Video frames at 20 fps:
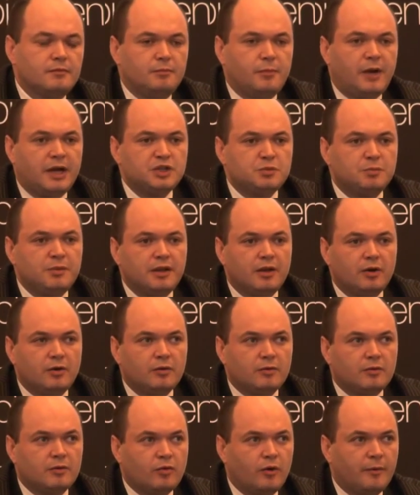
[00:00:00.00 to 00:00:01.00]
much
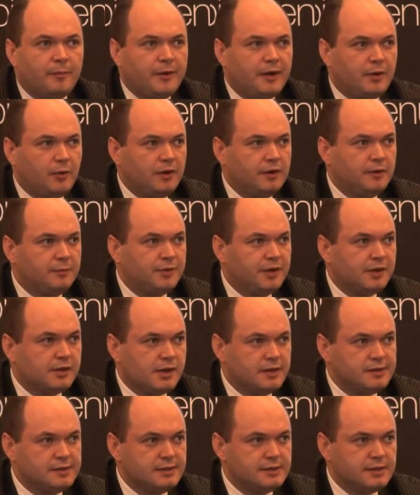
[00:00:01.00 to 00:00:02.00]
below compared with the
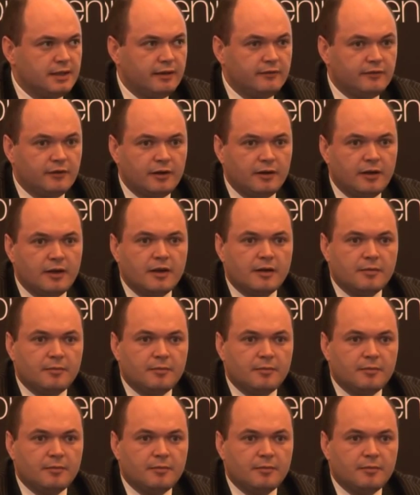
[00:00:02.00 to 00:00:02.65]
pre-crisis level,